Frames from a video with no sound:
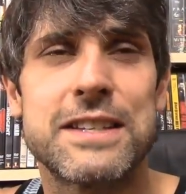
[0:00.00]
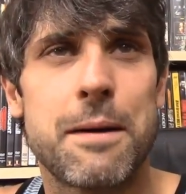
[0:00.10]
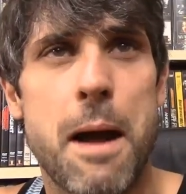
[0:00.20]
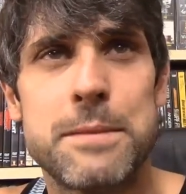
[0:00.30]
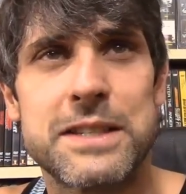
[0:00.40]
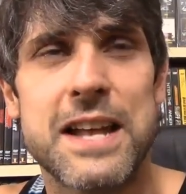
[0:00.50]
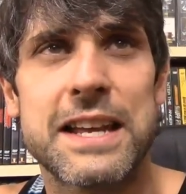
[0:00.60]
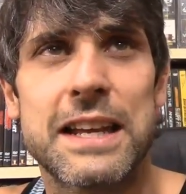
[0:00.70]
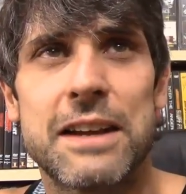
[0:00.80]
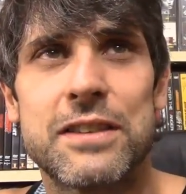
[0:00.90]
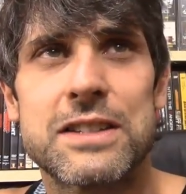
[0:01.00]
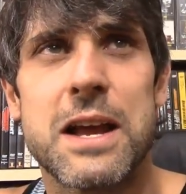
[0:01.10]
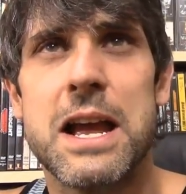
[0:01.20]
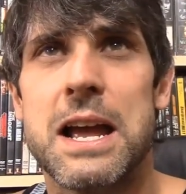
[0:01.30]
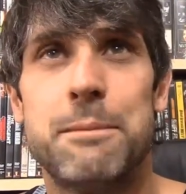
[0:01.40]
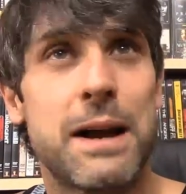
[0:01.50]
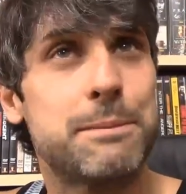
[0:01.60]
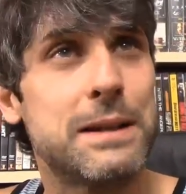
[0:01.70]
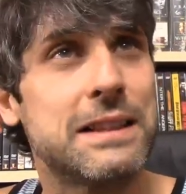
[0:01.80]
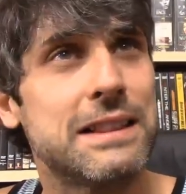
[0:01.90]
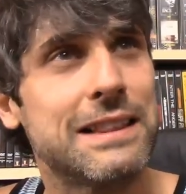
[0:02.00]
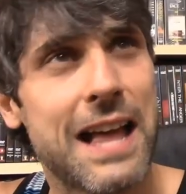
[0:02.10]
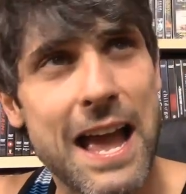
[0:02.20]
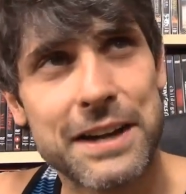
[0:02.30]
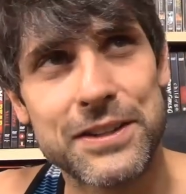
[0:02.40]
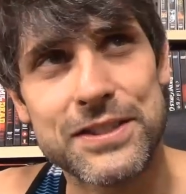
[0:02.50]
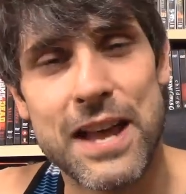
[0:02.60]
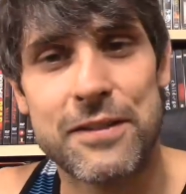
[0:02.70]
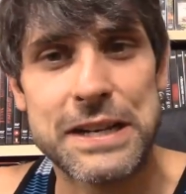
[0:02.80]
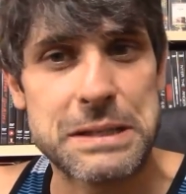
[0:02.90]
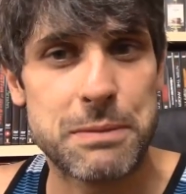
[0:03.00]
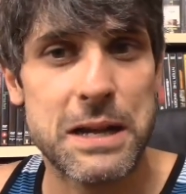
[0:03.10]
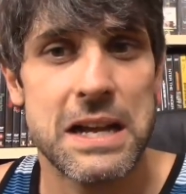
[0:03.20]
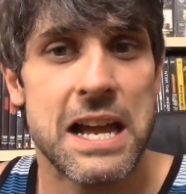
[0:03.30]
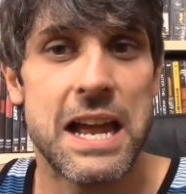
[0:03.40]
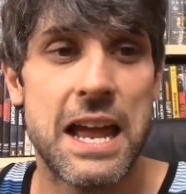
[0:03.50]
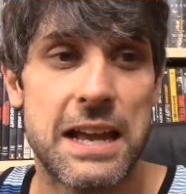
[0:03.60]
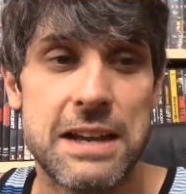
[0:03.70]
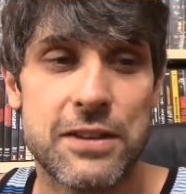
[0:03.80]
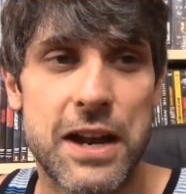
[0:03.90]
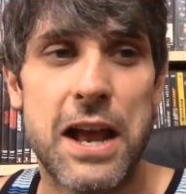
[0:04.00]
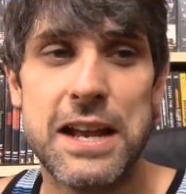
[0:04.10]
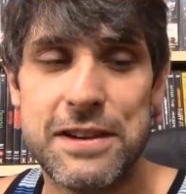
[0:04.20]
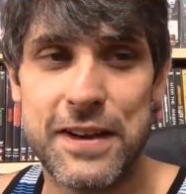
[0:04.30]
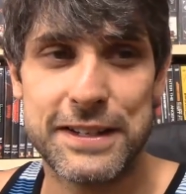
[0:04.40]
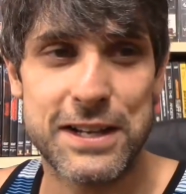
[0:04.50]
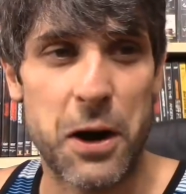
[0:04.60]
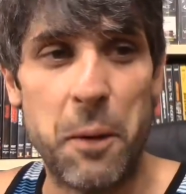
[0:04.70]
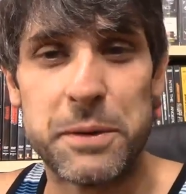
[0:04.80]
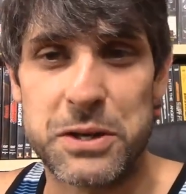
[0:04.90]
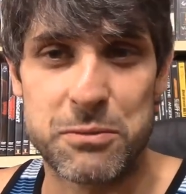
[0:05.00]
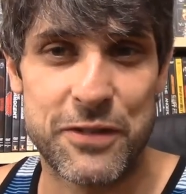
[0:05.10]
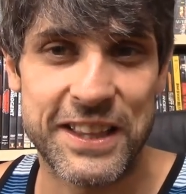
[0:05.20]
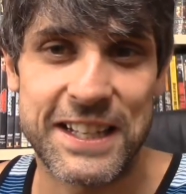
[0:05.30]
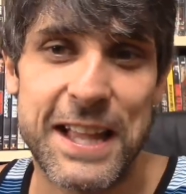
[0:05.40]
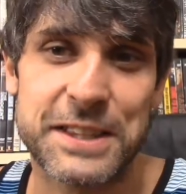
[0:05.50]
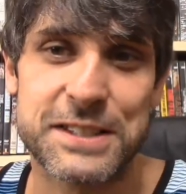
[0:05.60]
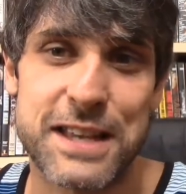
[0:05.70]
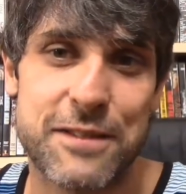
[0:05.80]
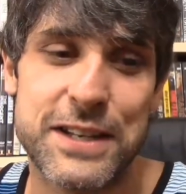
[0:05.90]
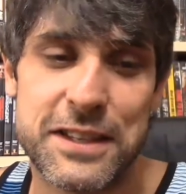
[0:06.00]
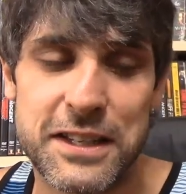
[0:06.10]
I'm mistaking if it's it might be latter seventies, but it, even even to open your movie like that in the seventies, I was